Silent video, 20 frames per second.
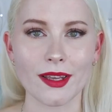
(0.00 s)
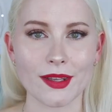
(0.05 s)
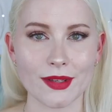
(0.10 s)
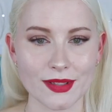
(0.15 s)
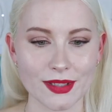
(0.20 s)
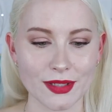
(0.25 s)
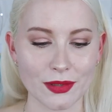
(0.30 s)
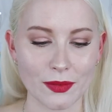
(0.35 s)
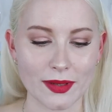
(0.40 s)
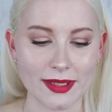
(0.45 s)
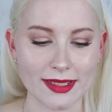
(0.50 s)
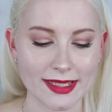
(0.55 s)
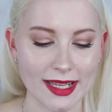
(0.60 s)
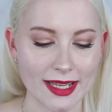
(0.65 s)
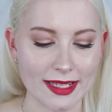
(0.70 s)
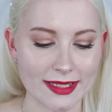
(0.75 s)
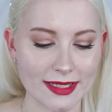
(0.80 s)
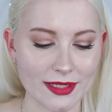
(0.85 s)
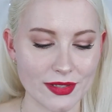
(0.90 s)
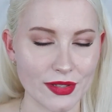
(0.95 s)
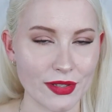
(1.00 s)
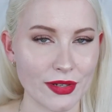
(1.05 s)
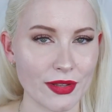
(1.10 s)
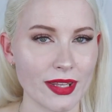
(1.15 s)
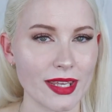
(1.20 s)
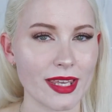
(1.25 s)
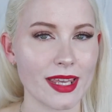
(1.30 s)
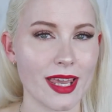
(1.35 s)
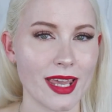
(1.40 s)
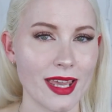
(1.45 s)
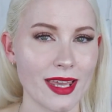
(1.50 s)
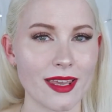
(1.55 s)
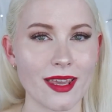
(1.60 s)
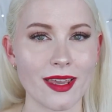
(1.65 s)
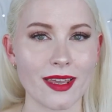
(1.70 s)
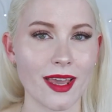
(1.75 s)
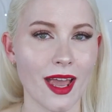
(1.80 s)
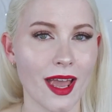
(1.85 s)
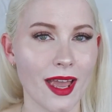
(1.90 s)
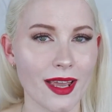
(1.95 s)
I used to always get, you know, the
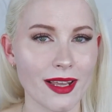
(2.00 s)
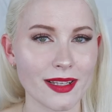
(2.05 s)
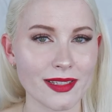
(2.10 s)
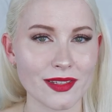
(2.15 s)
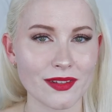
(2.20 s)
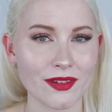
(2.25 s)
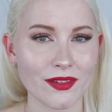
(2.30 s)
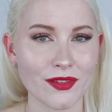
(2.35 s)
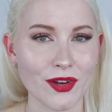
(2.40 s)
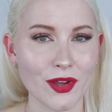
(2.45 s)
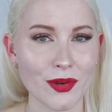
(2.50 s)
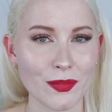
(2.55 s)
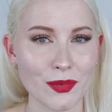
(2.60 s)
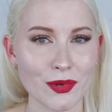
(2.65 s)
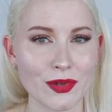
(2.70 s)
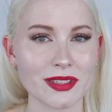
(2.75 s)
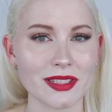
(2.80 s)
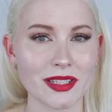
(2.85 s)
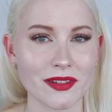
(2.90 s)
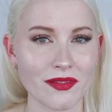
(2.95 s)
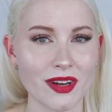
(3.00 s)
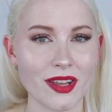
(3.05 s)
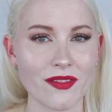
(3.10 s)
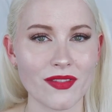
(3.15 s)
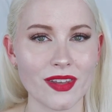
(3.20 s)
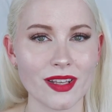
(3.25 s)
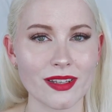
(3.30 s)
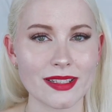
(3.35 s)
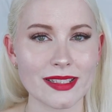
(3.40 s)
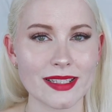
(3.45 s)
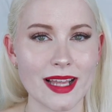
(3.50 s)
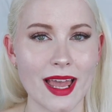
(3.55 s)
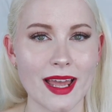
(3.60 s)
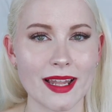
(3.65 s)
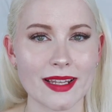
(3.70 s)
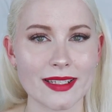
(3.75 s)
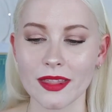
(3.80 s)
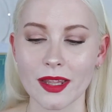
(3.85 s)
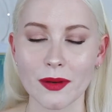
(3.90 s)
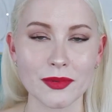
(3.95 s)
KKK sort of notebooks and refills,
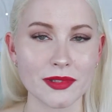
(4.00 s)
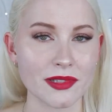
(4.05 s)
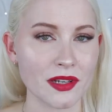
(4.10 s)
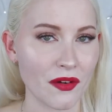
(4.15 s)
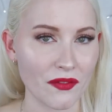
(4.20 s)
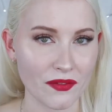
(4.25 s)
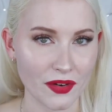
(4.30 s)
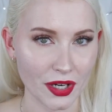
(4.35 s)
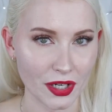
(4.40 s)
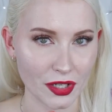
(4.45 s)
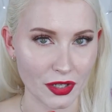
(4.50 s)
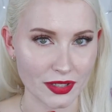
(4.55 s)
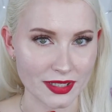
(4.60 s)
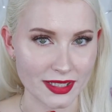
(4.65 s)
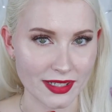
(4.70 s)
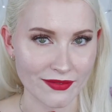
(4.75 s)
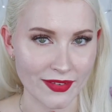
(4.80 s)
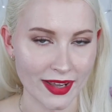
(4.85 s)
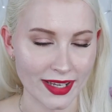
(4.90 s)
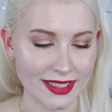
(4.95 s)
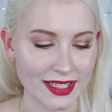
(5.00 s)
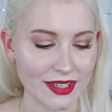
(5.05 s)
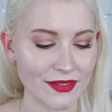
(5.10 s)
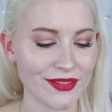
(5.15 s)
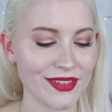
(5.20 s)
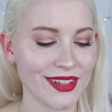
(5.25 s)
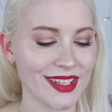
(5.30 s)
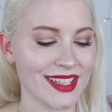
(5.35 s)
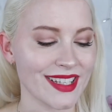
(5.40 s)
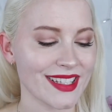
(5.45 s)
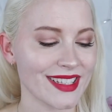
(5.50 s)
and that was not very cost effective.